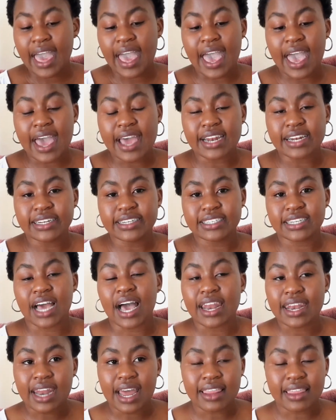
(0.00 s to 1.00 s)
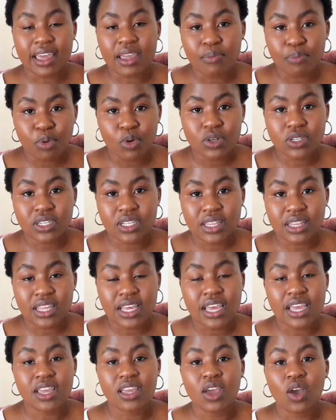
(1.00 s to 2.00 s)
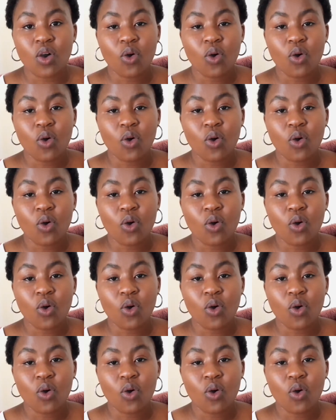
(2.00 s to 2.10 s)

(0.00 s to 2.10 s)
And another important thing,